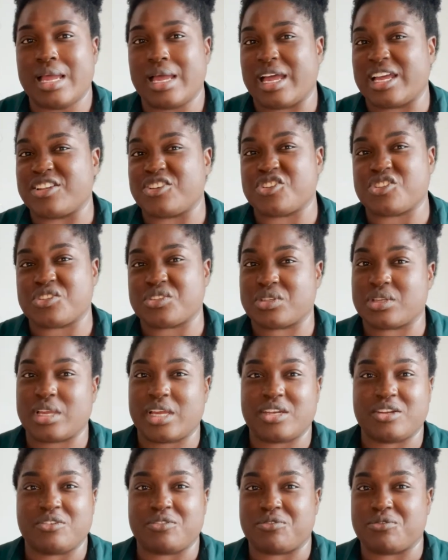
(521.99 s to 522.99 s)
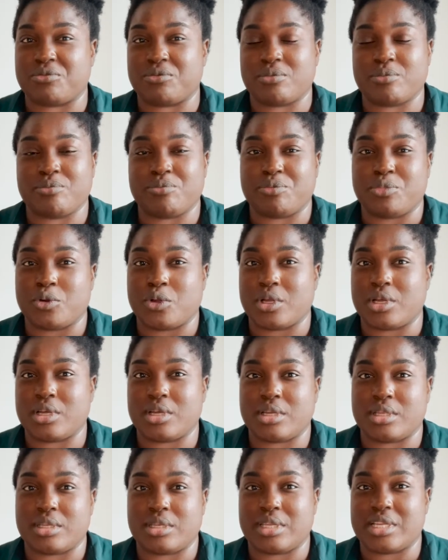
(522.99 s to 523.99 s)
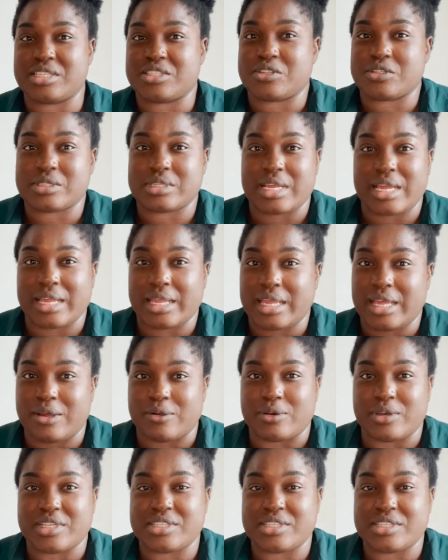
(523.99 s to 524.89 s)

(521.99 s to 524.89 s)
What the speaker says: and just kind of let's just hang out,